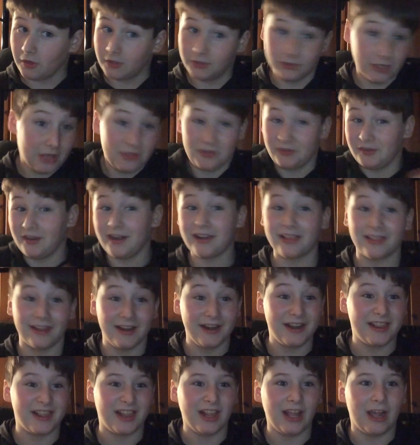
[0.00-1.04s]
Another
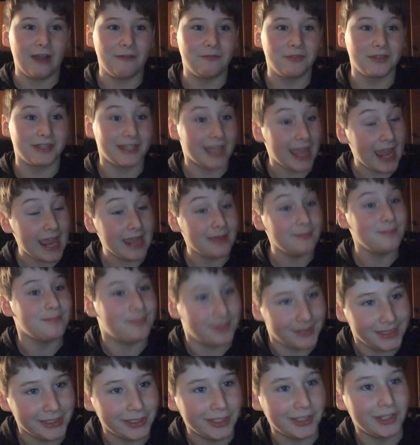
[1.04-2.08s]
instance of the game
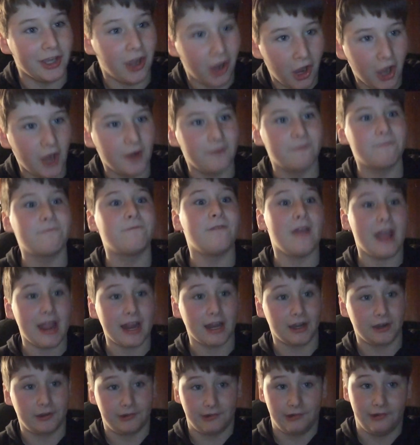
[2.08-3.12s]
being
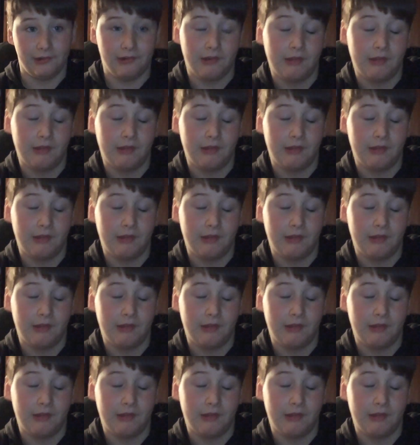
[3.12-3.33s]
unfair.